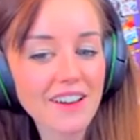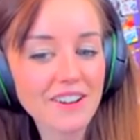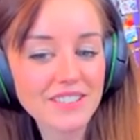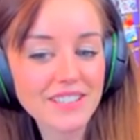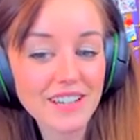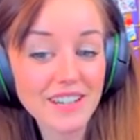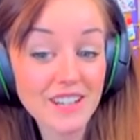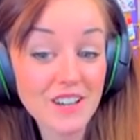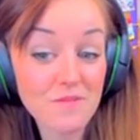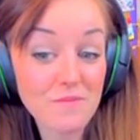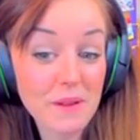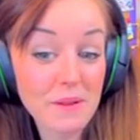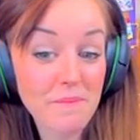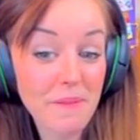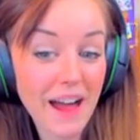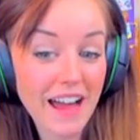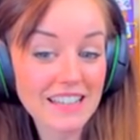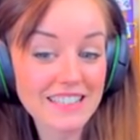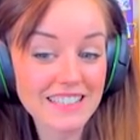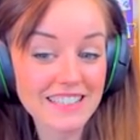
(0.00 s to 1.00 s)
owners and love being
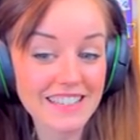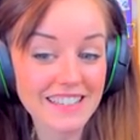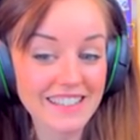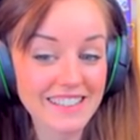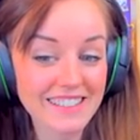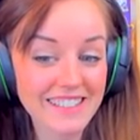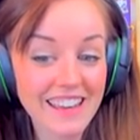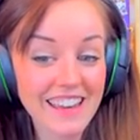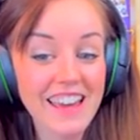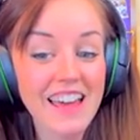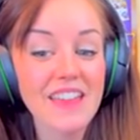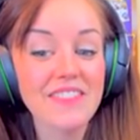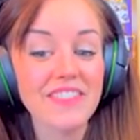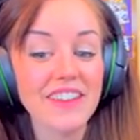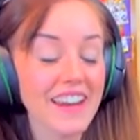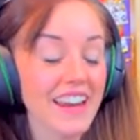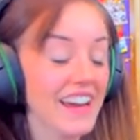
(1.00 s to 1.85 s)
petted. They